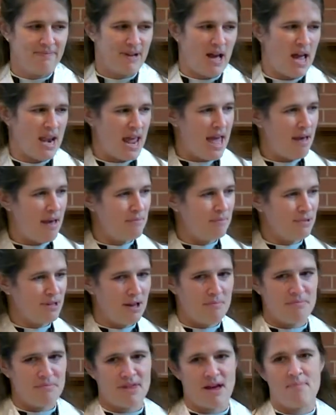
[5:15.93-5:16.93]
an
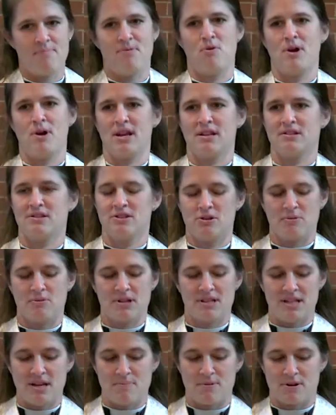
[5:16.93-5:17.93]
emblem that points to
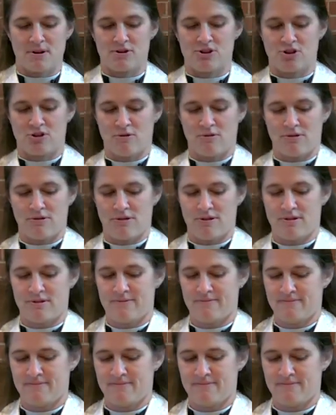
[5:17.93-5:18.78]
a deeper truth.